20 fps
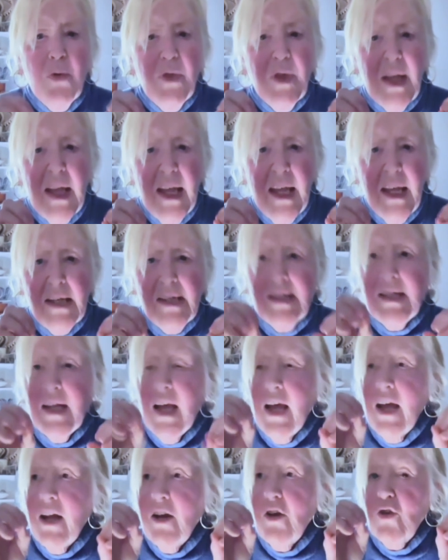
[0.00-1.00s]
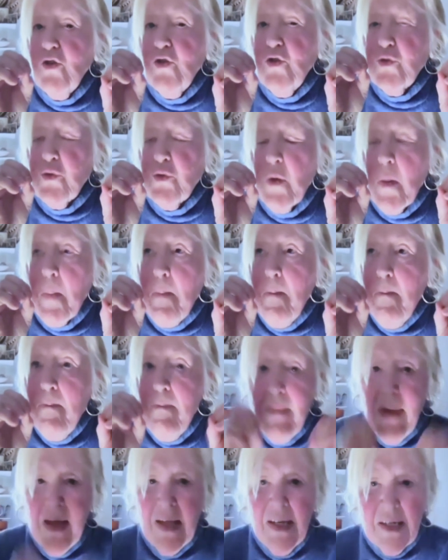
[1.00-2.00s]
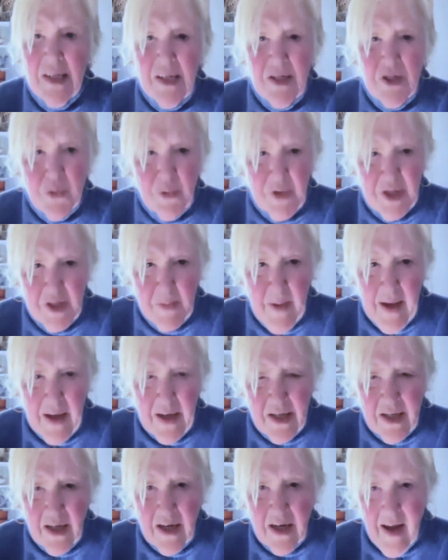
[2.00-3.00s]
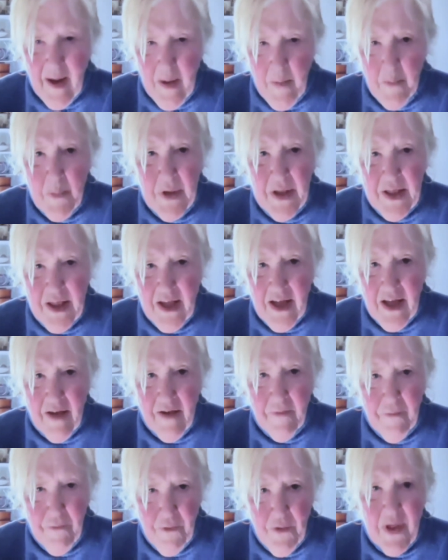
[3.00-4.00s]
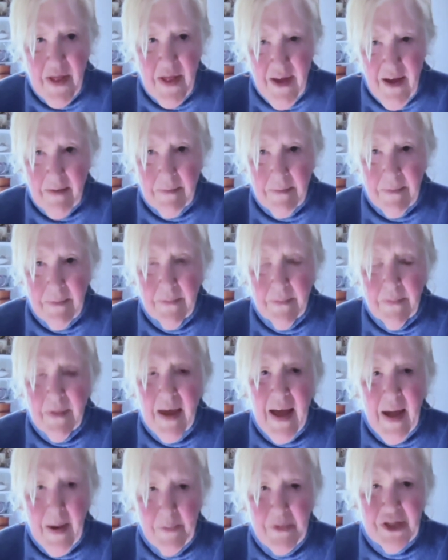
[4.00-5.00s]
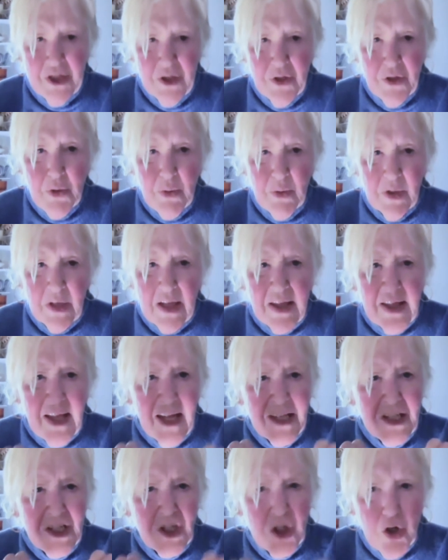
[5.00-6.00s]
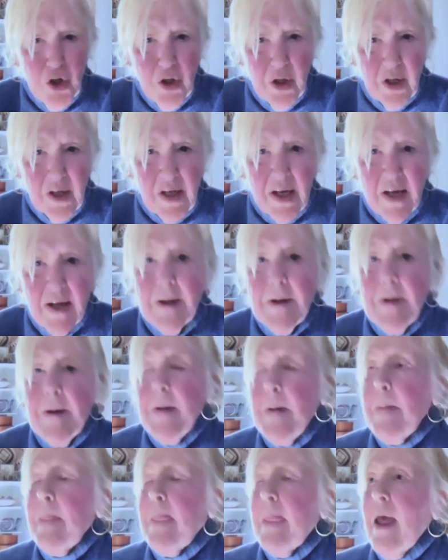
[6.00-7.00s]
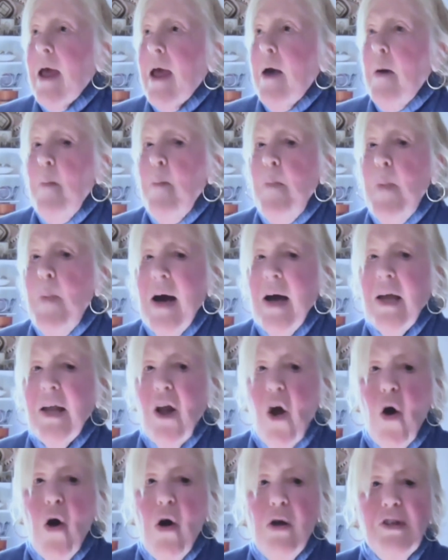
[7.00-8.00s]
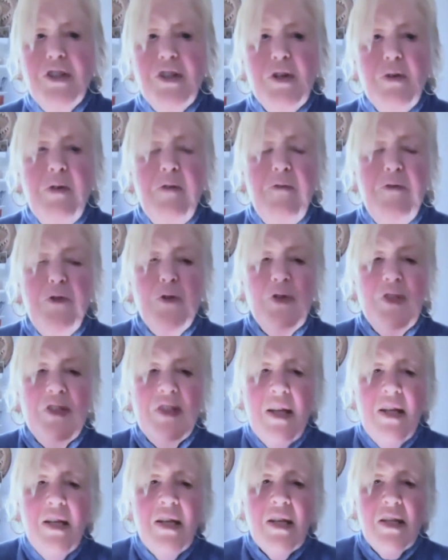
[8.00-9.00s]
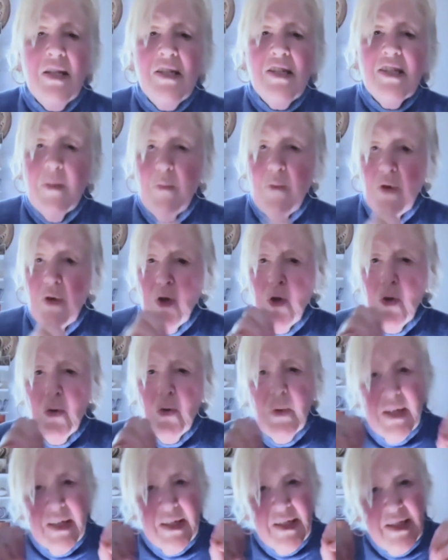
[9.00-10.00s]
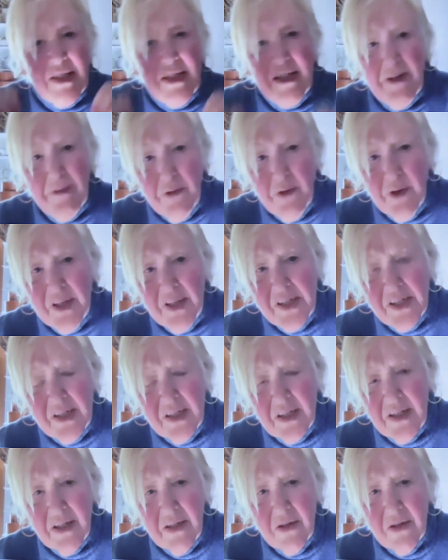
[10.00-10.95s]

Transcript: the kids had tremendous respect and empathy for them. Absolutely. That's good. But also if you send in someone who is different